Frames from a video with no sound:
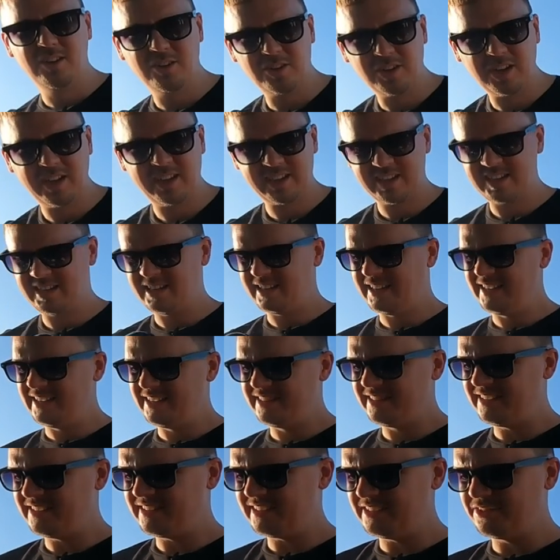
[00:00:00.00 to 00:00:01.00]
It looked like
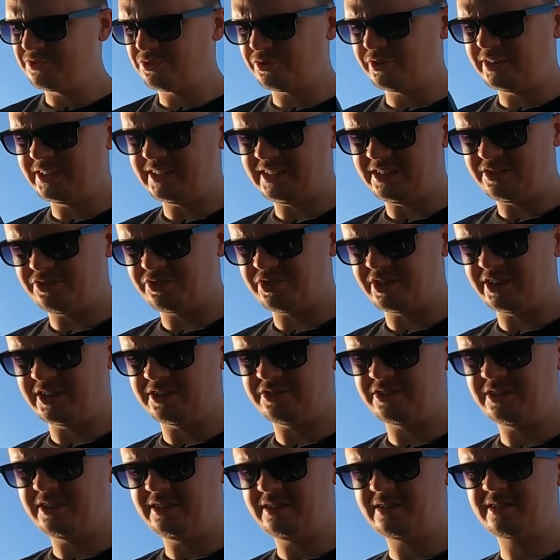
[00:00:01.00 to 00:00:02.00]
he did enjoy these
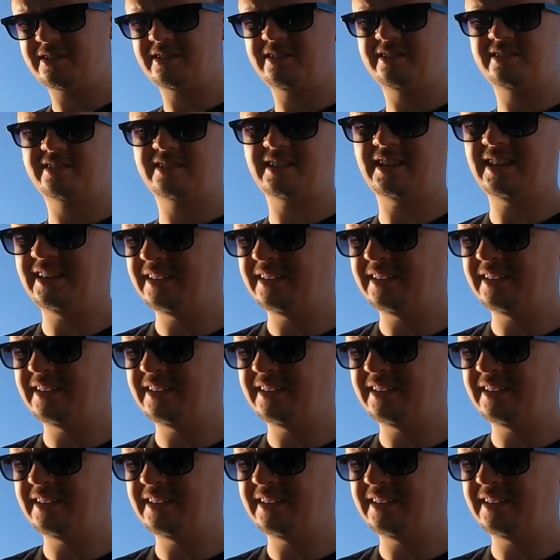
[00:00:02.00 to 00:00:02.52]
Churches, because